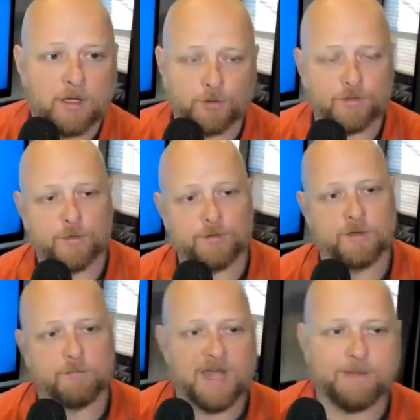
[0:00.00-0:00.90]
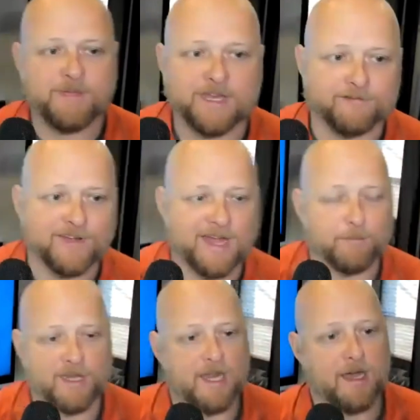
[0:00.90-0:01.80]
Who's the baby in the
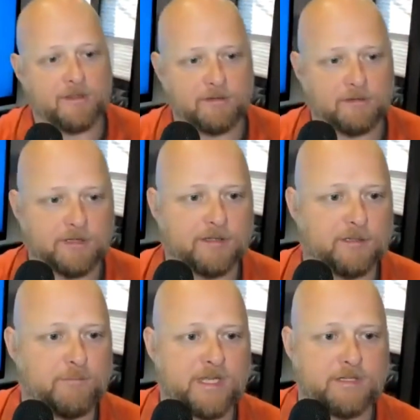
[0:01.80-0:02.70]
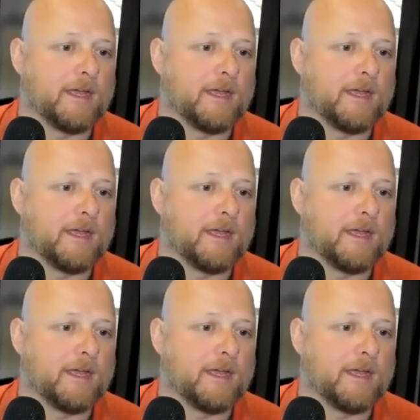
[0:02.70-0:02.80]
family now, you sons of bitch?